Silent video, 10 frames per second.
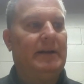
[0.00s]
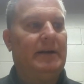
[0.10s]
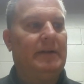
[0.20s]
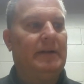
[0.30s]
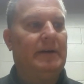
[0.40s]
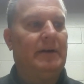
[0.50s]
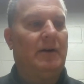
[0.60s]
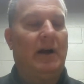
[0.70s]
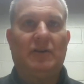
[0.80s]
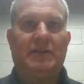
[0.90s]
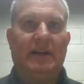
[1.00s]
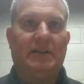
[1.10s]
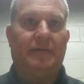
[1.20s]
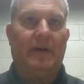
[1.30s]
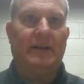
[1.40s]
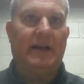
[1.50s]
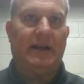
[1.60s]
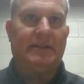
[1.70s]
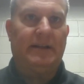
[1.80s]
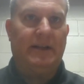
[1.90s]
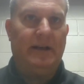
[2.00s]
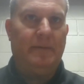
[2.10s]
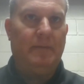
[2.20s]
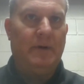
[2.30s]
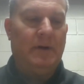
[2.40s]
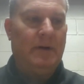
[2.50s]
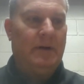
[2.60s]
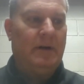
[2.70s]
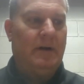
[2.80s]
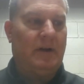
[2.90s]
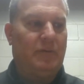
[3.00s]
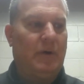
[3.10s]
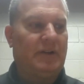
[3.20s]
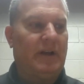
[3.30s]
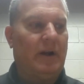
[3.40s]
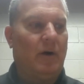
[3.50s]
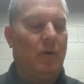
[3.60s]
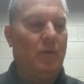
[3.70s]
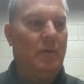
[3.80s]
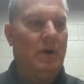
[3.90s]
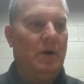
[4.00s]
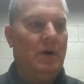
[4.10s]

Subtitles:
You know, Ohio State's a fantastic team, especially at home.